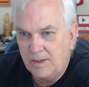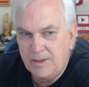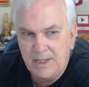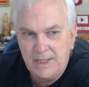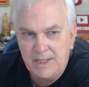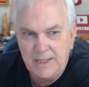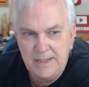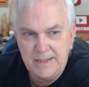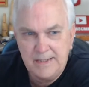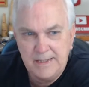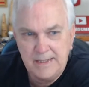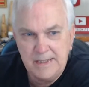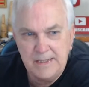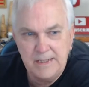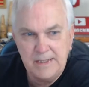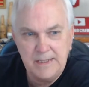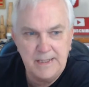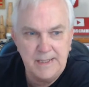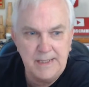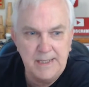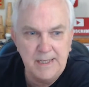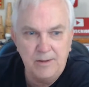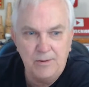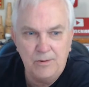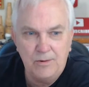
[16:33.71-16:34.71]
Janet says
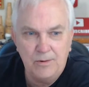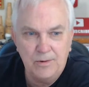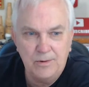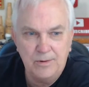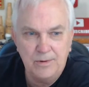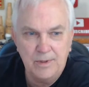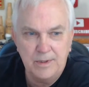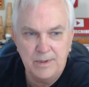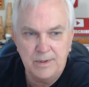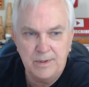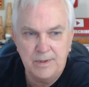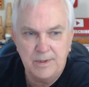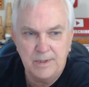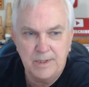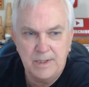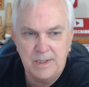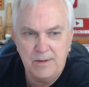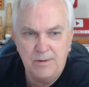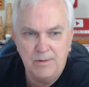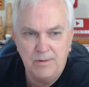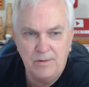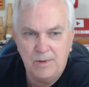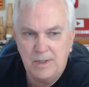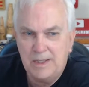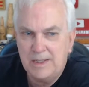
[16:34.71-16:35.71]
she don't
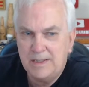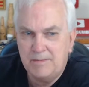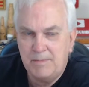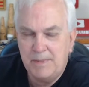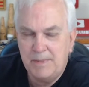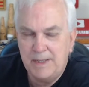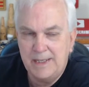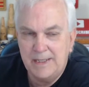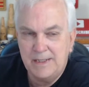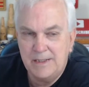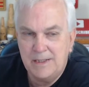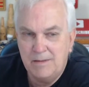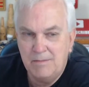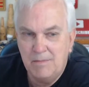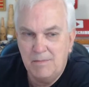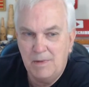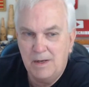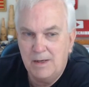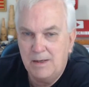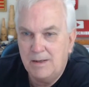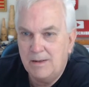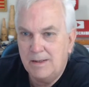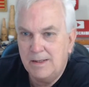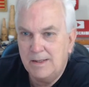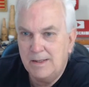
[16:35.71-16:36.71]
watch
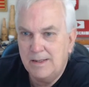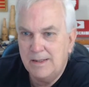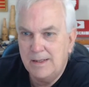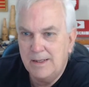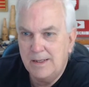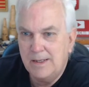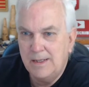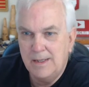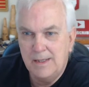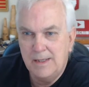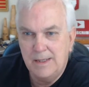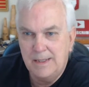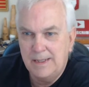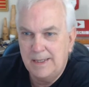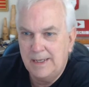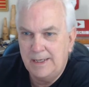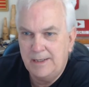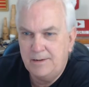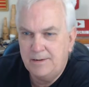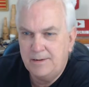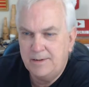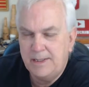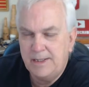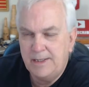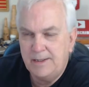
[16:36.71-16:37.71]
basketball.
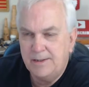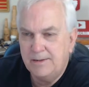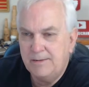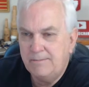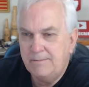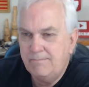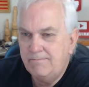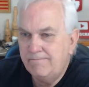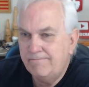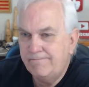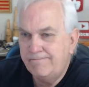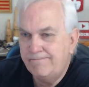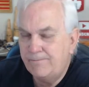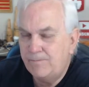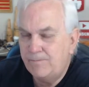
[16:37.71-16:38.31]
I don't either.